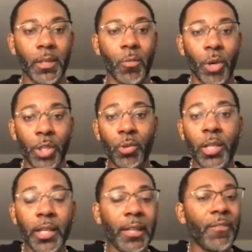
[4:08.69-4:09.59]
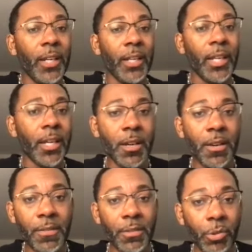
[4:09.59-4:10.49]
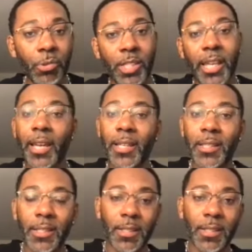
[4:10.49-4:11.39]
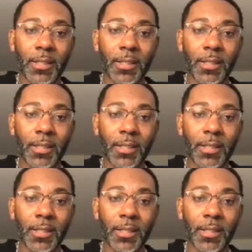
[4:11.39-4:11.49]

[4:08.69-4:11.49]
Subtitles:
Were you looking for love through sex?